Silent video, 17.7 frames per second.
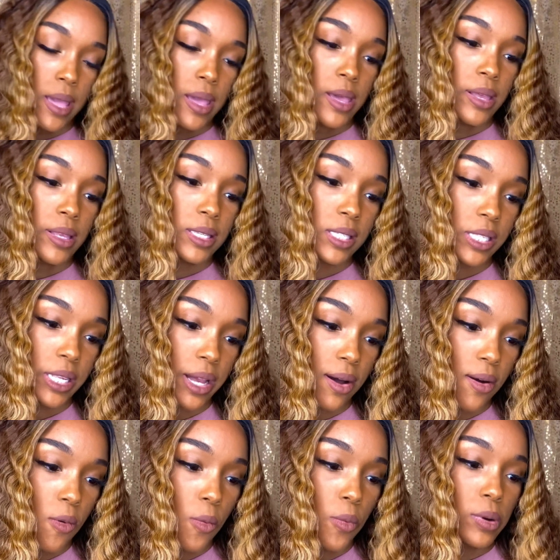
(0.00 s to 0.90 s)
Style
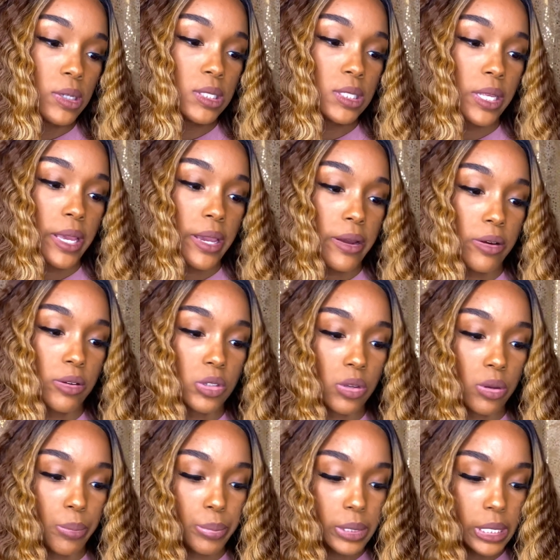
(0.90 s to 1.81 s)
once the hair is
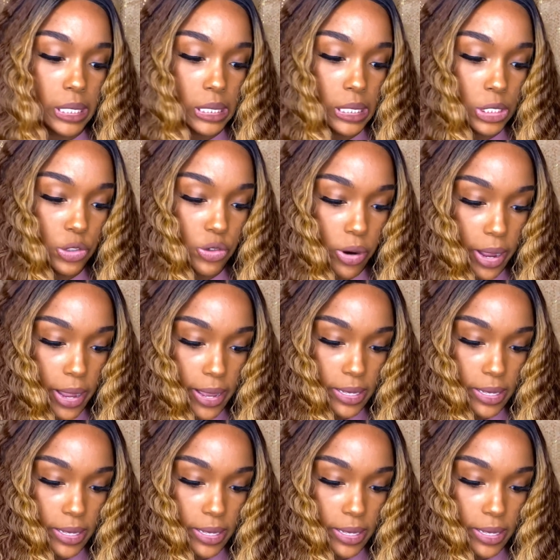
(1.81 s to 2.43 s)
completely dry.